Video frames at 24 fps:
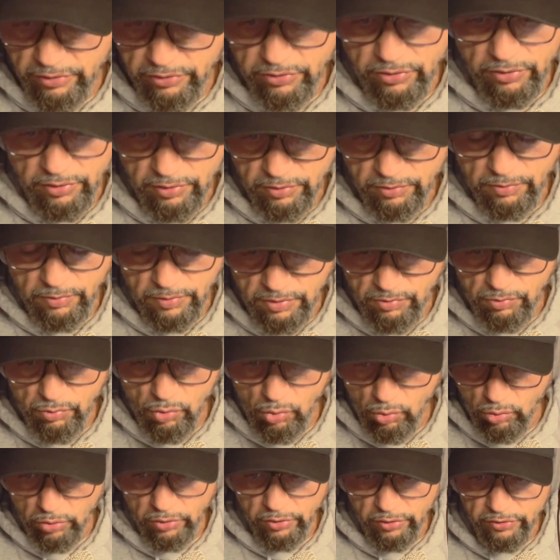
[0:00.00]
or
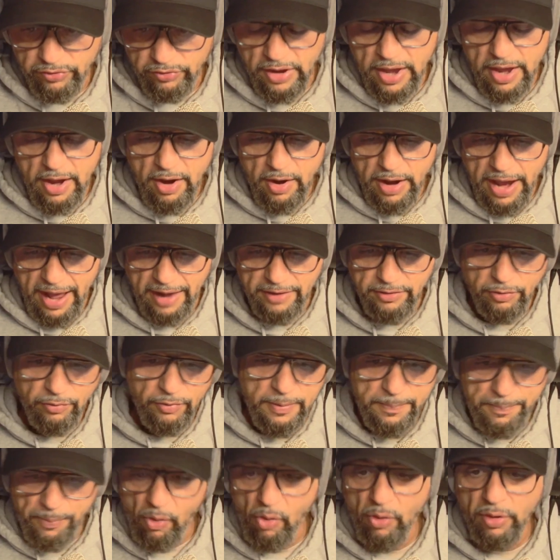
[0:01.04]
rulers had to
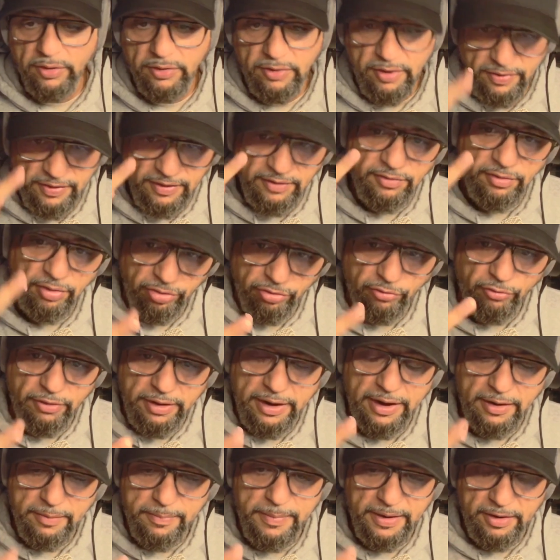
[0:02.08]
report to these
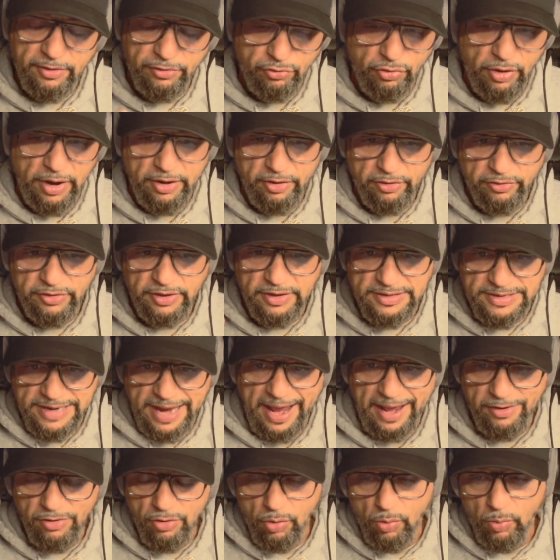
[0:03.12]
3 administrators, and
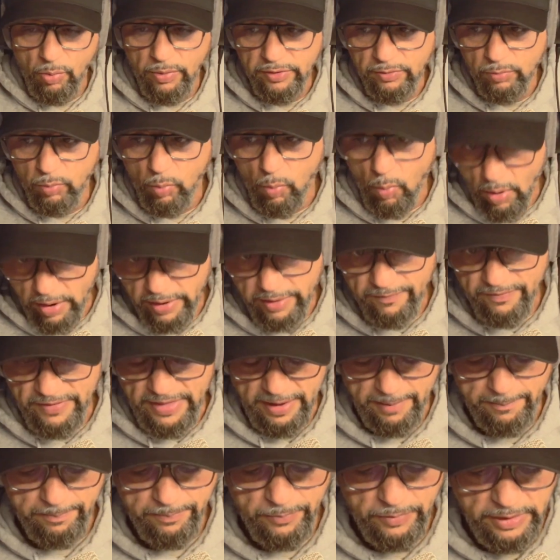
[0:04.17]
Daniel was one of
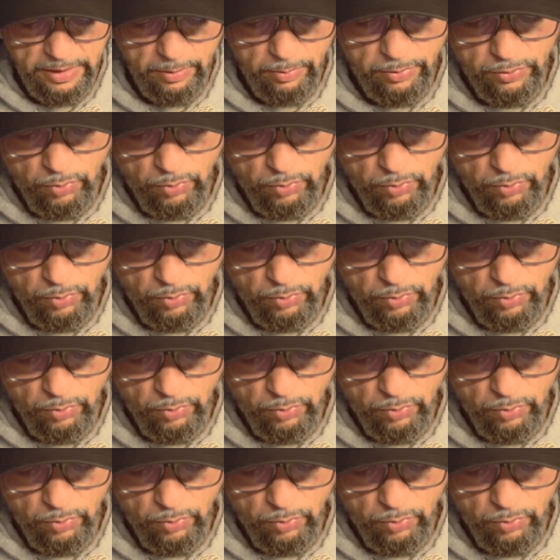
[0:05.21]
them. He was